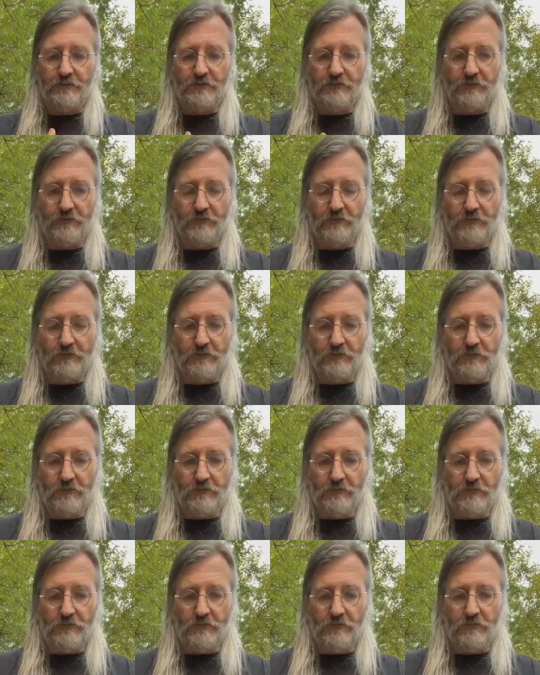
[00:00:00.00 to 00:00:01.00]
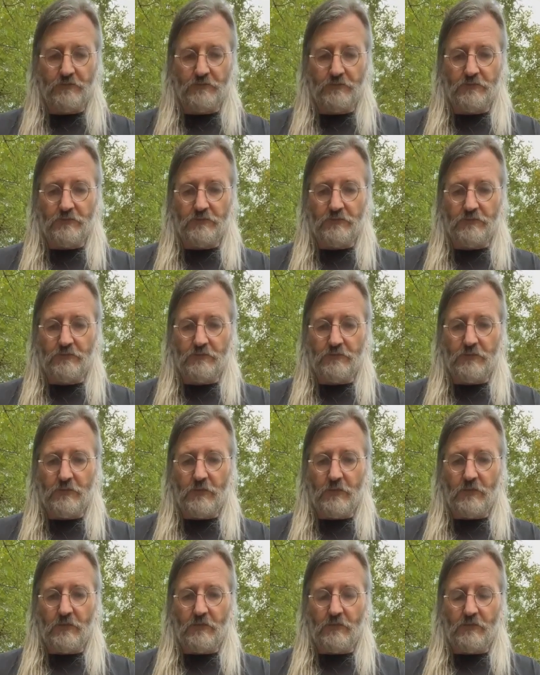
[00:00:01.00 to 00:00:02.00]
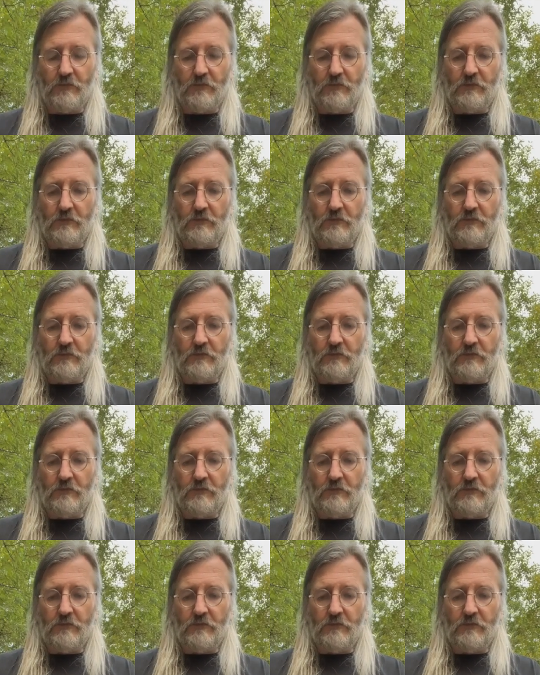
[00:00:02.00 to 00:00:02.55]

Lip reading: No one is speaking in this clip.